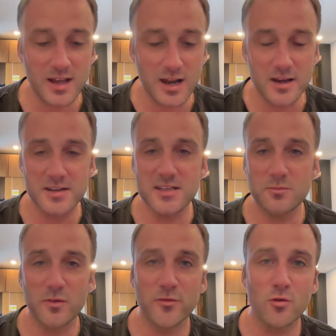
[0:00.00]
Like I
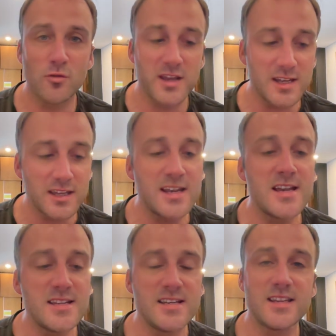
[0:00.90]
said before, the
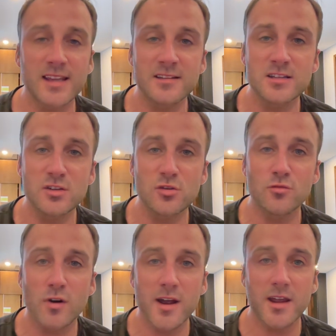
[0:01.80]
easy thing to
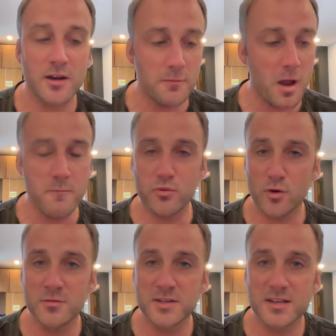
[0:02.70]
do, right? And I'm
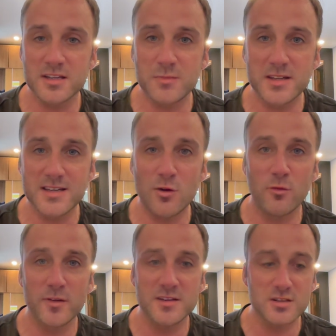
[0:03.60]
prone to this
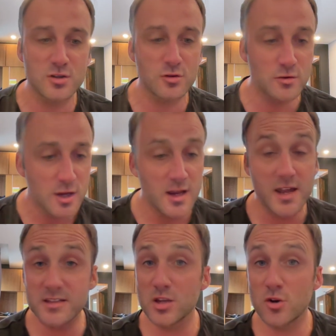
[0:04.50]
myself, is to
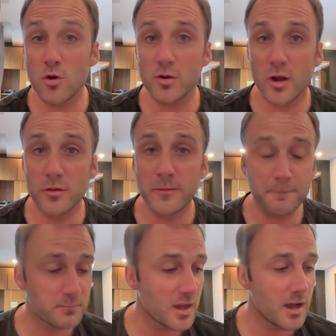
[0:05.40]
not go,
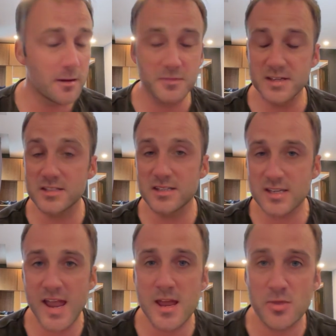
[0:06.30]
is to
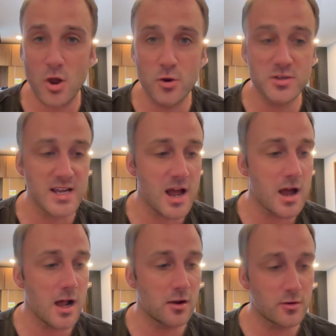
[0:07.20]
stay in the
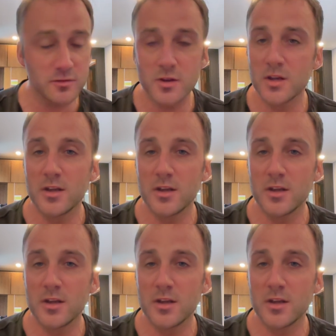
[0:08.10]
hotel and